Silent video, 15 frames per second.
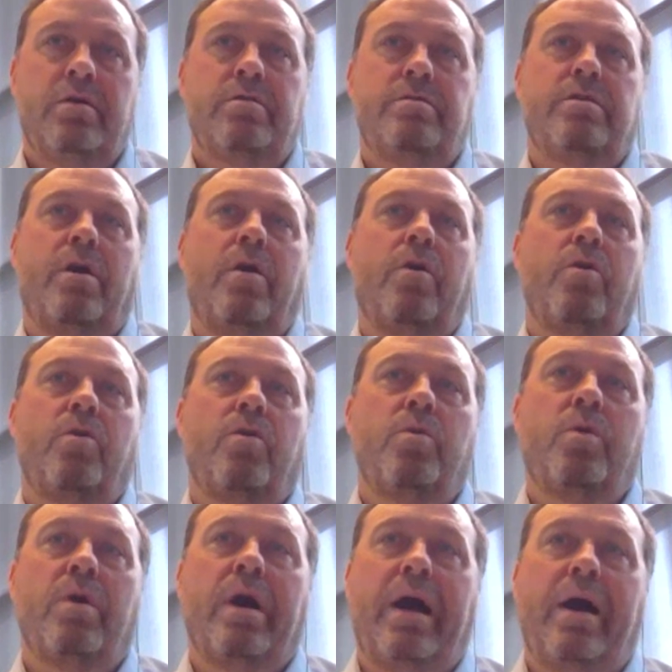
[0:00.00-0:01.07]

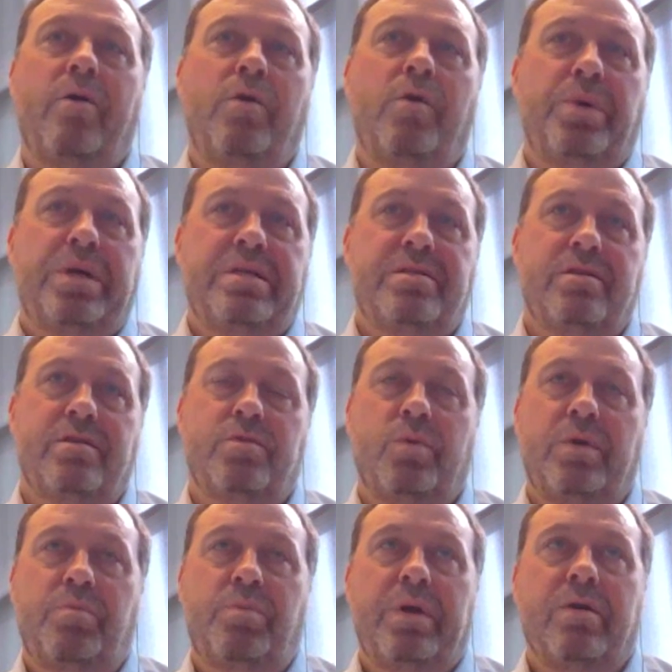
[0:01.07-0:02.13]
So our business,
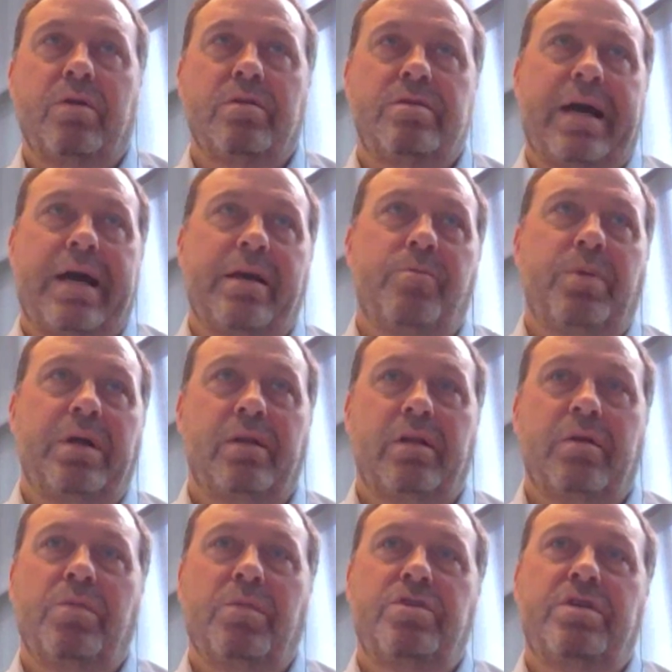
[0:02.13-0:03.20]
we build tire
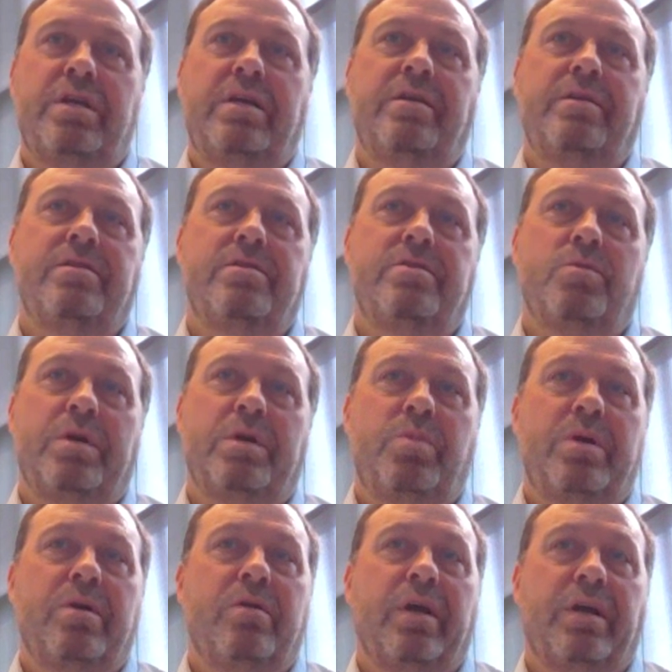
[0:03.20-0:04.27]
building machines, we
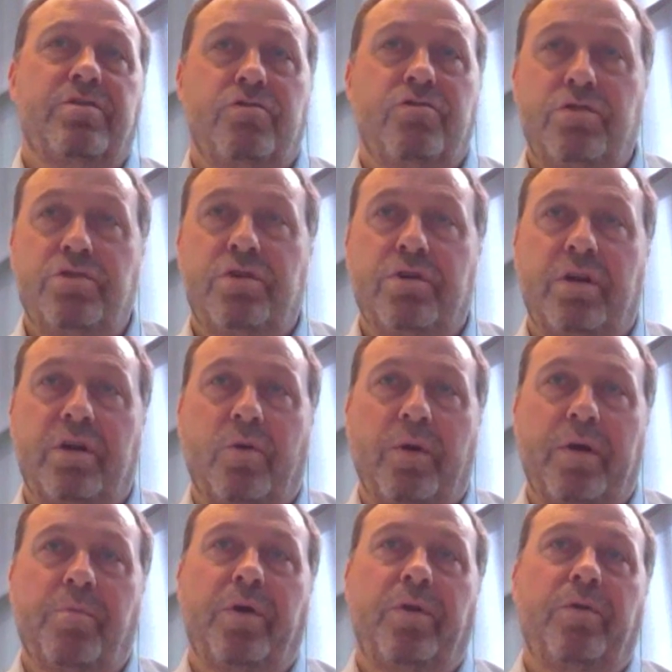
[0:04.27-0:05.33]
build extrusion
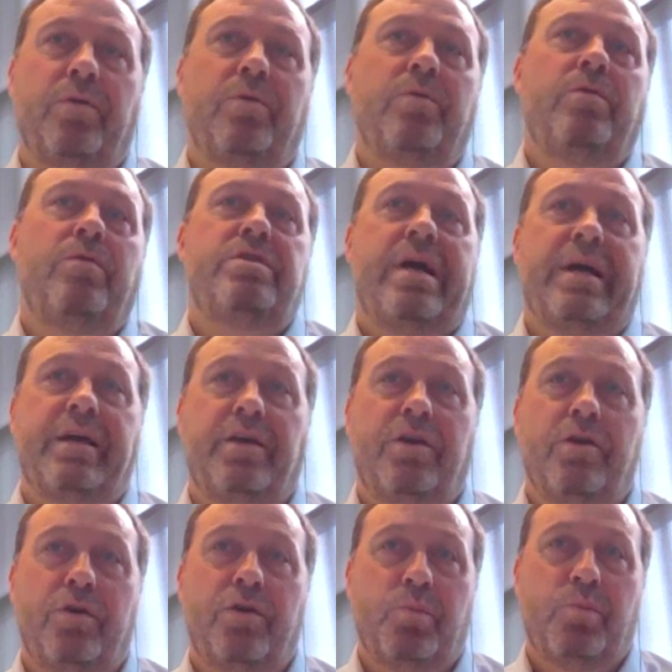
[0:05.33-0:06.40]
equipment, tire
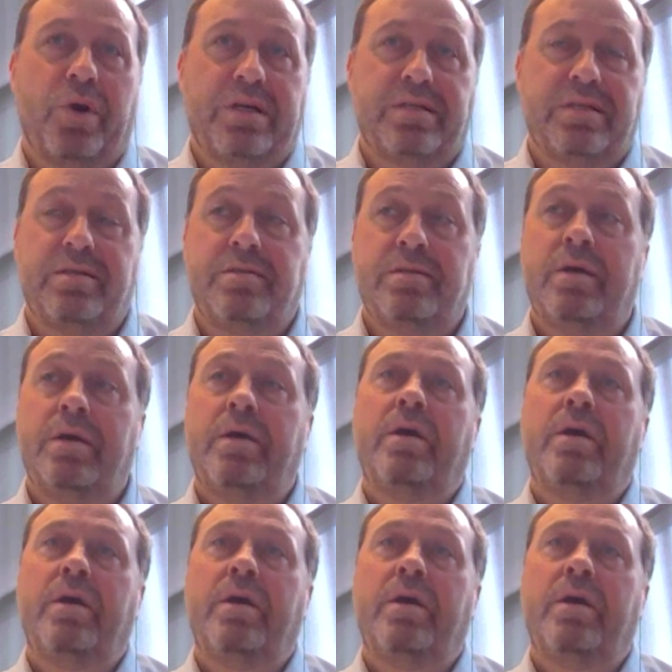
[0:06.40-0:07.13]
curing presses,